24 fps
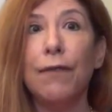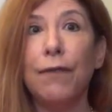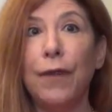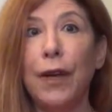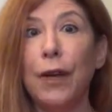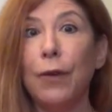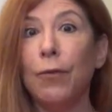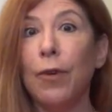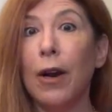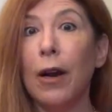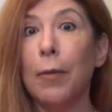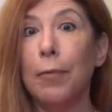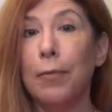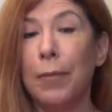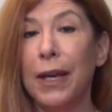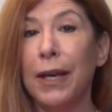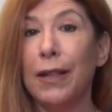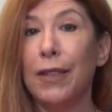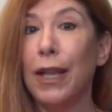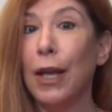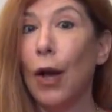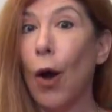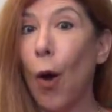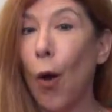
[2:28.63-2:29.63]
FINRA
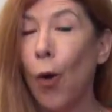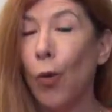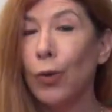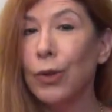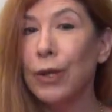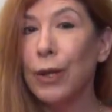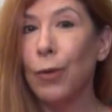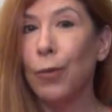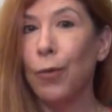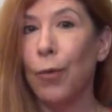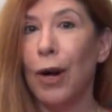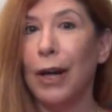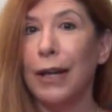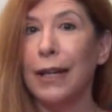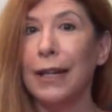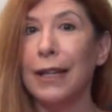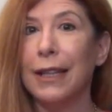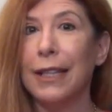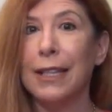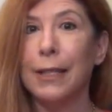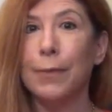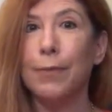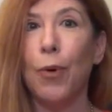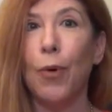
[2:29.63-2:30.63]
being the only one
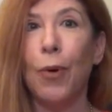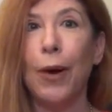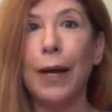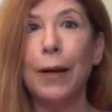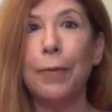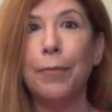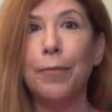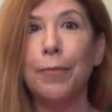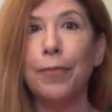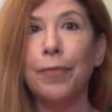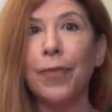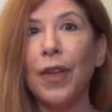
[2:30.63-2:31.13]
at this point,